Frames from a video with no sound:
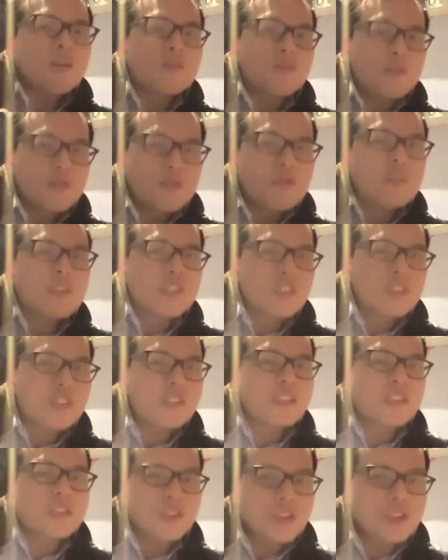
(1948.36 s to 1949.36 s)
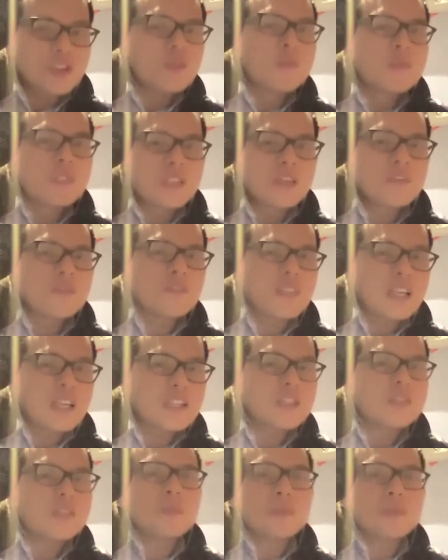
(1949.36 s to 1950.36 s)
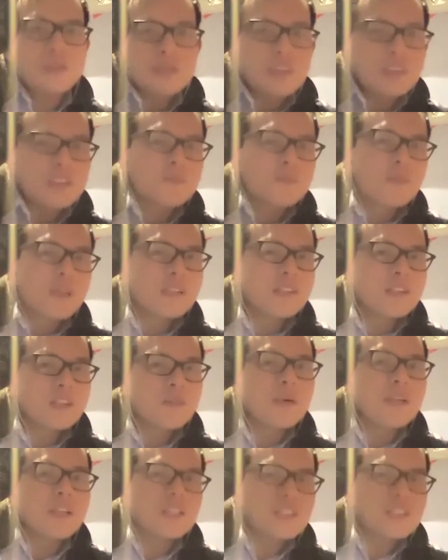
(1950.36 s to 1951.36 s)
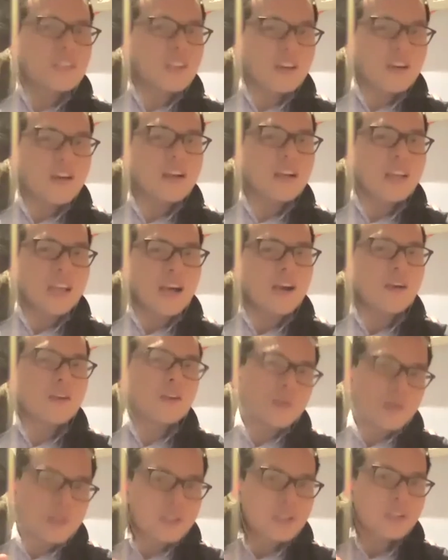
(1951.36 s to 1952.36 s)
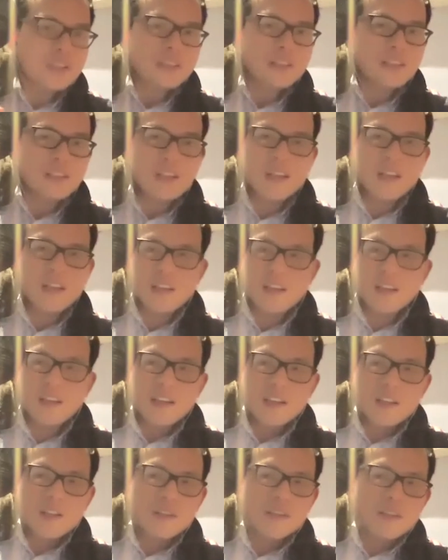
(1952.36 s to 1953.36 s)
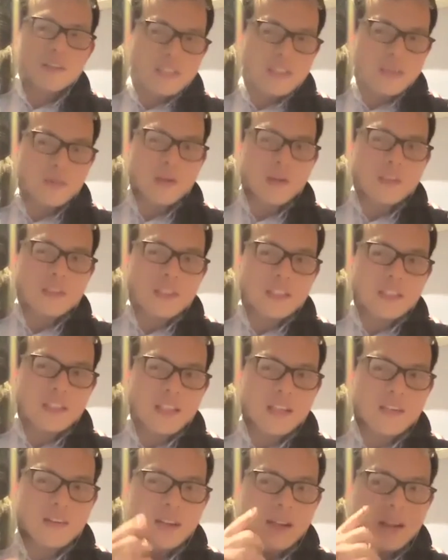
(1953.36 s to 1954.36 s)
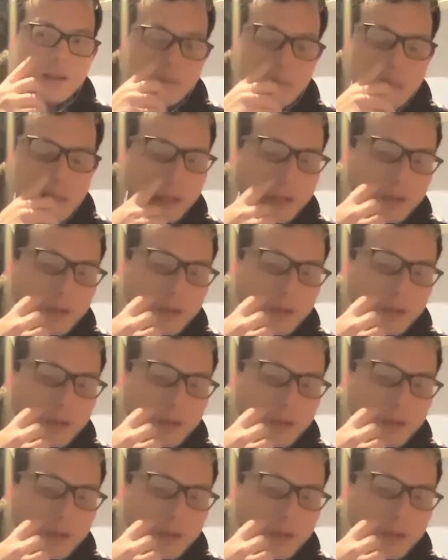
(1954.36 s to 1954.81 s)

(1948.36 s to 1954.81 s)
have you adjusted your humor to different nations, but you mentioned it earlier how you adjusted it, so I need to ask it again. But yeah,